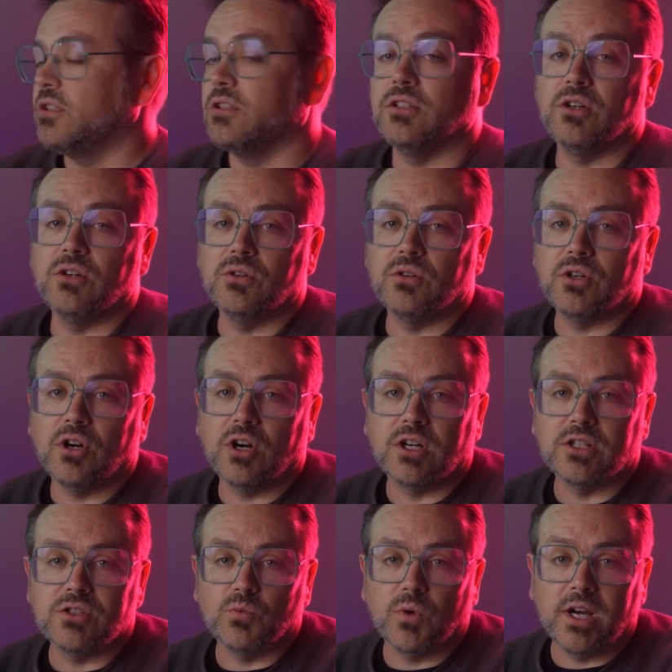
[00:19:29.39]
low
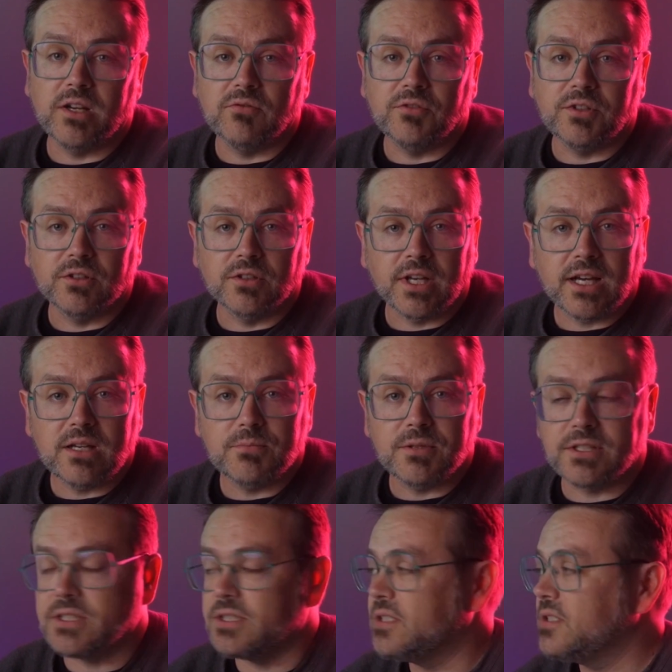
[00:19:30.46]
cost, wide field
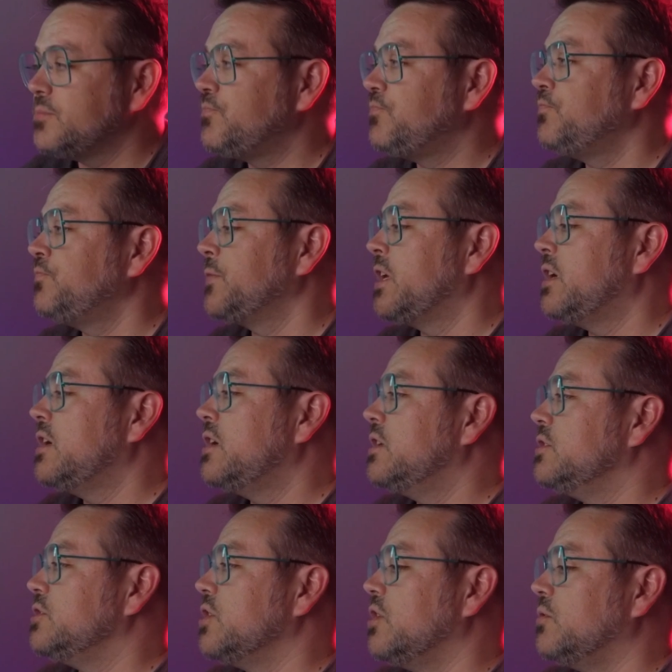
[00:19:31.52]
eyepieces.
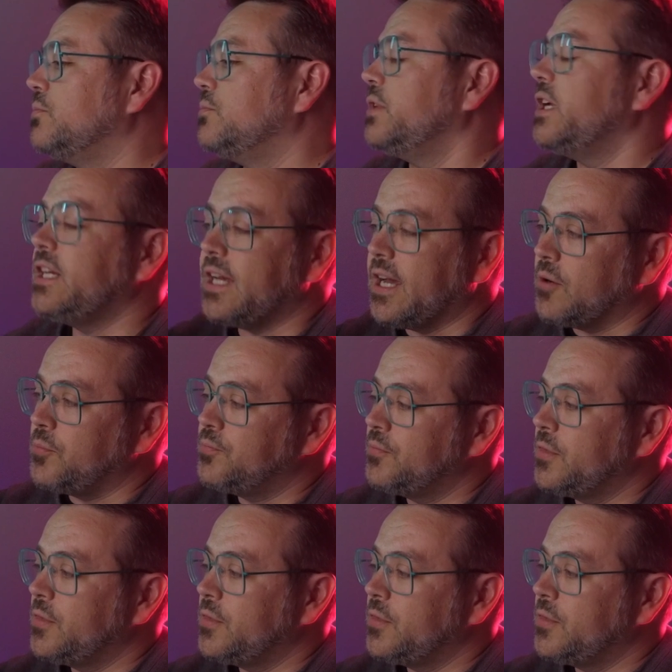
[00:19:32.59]
So anyhow,